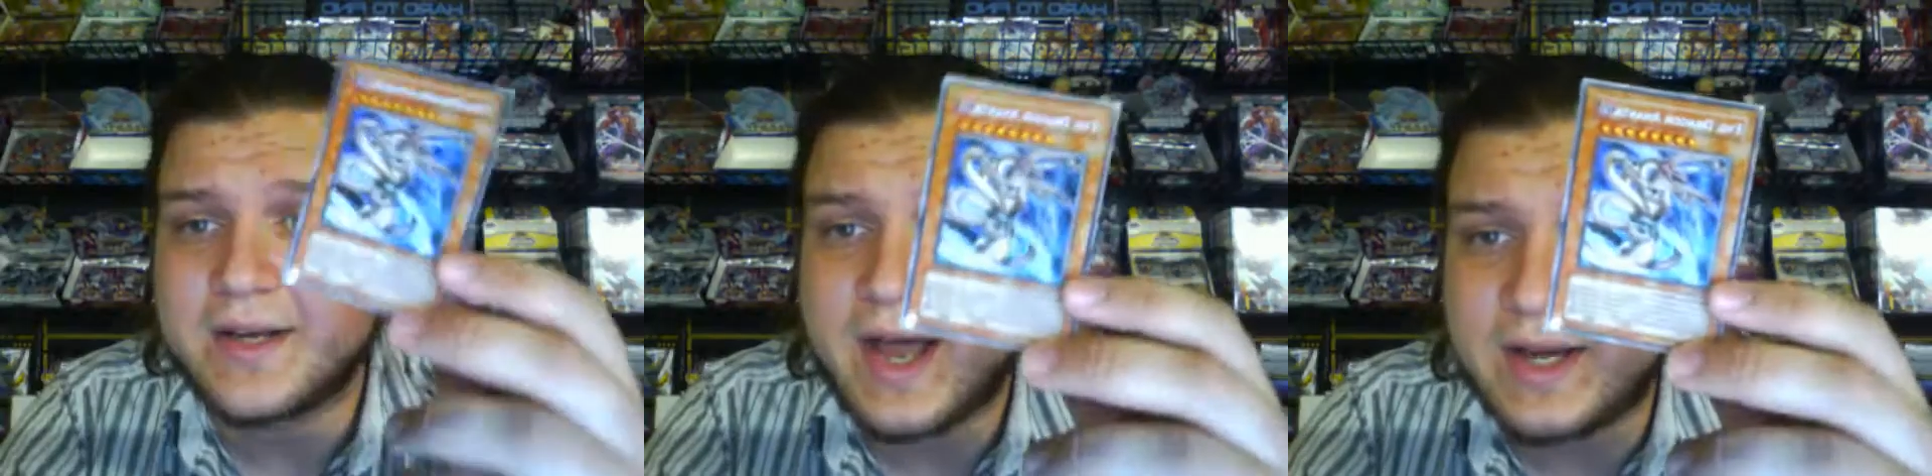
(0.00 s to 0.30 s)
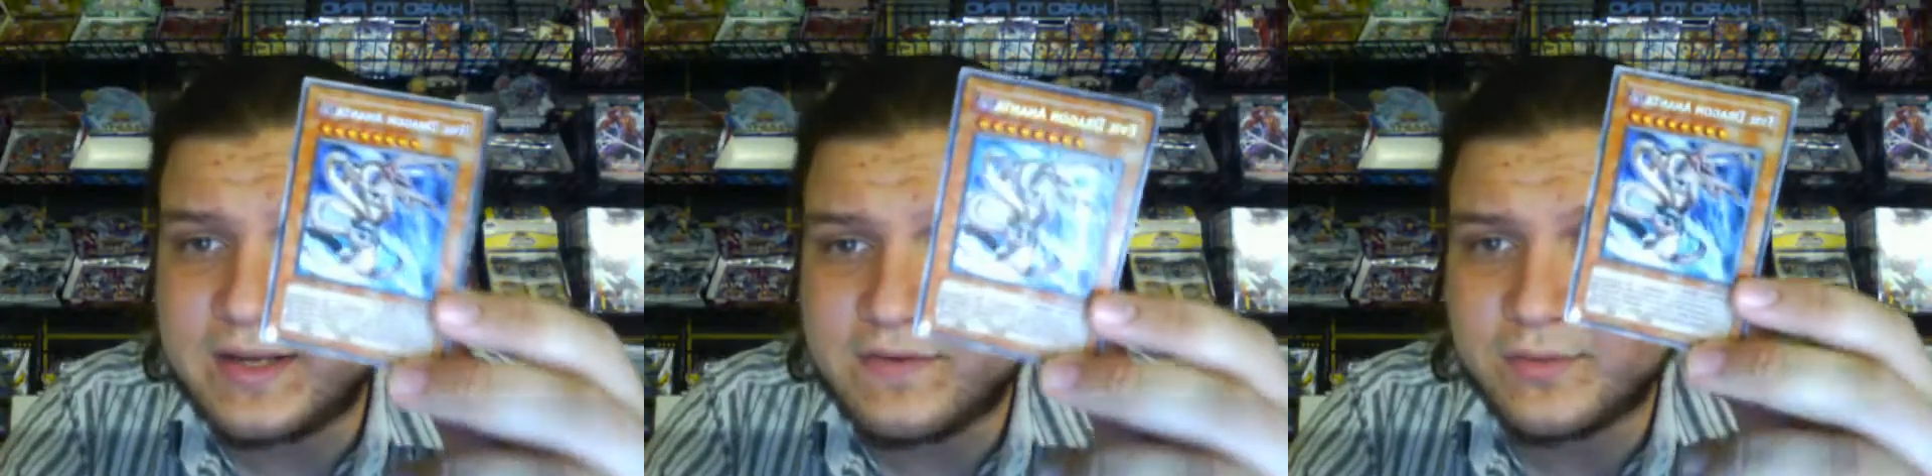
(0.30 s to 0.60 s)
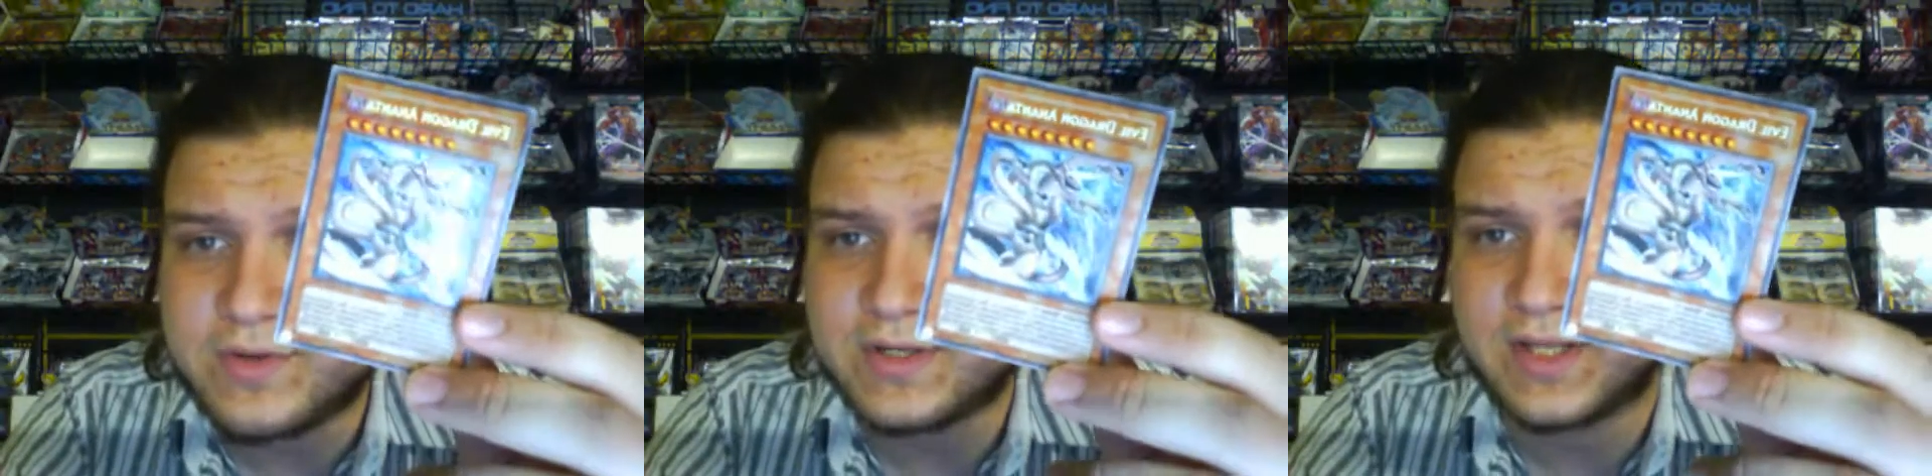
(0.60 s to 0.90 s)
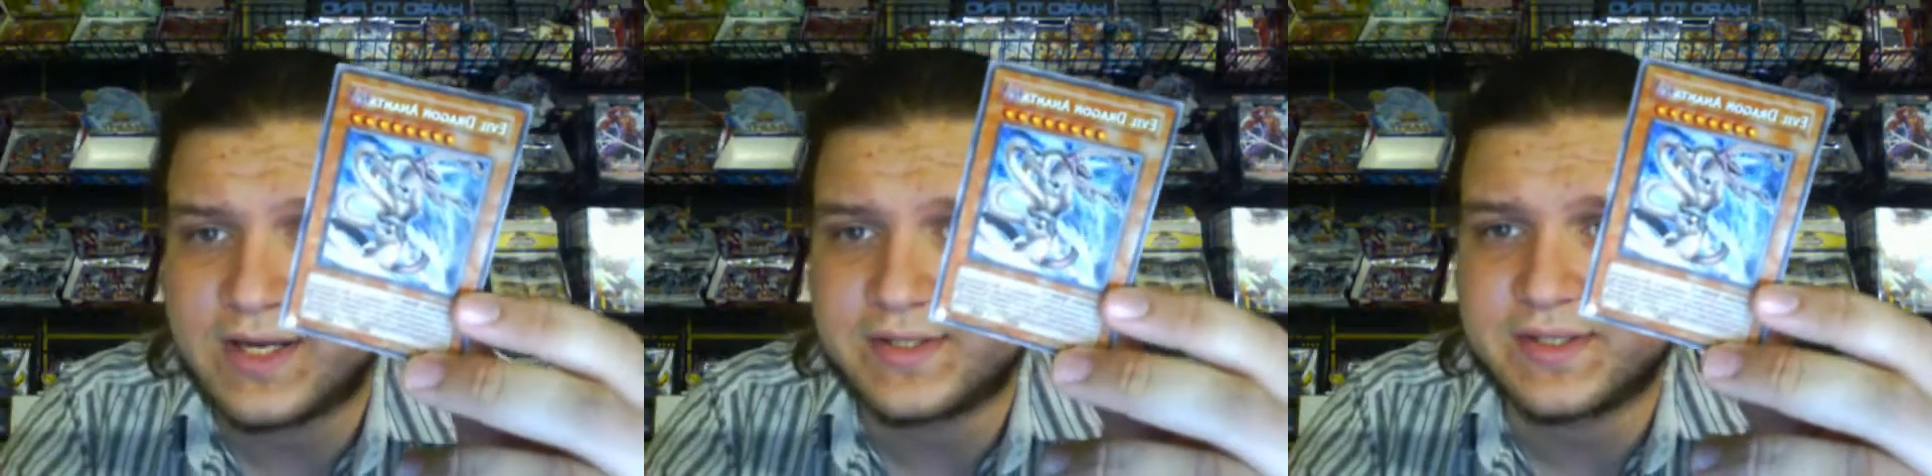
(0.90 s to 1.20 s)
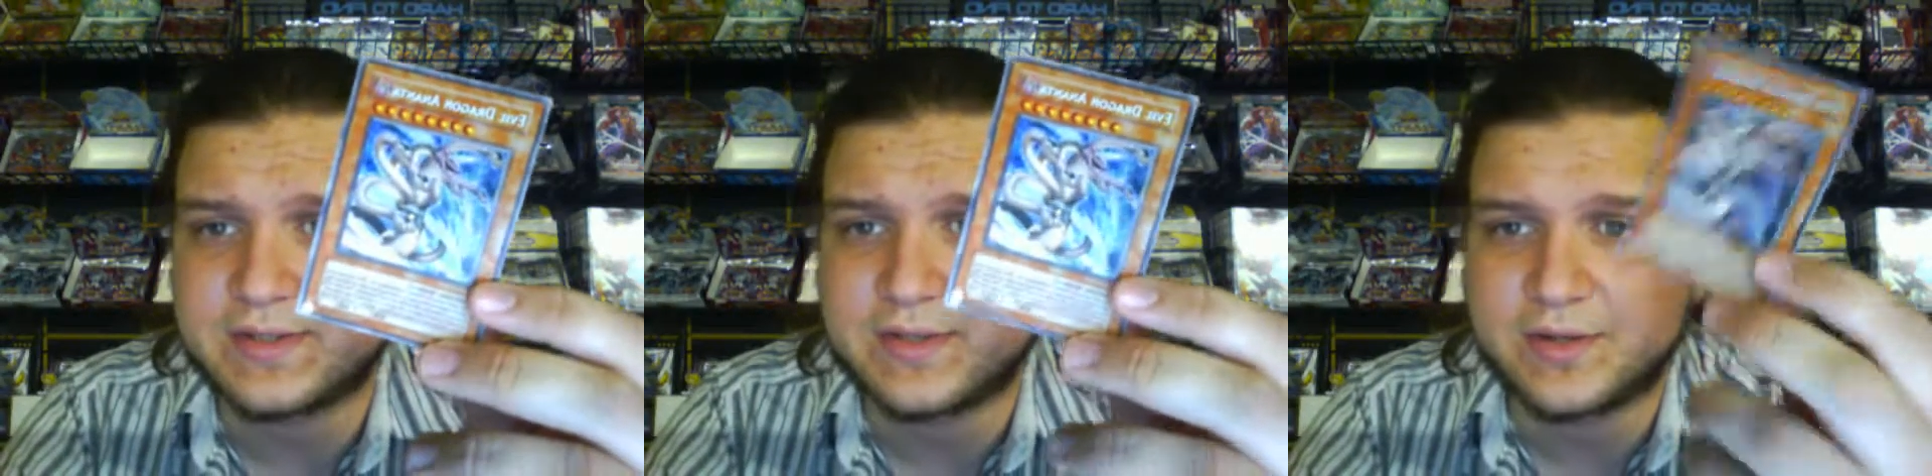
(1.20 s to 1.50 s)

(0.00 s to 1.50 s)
and not even realize it.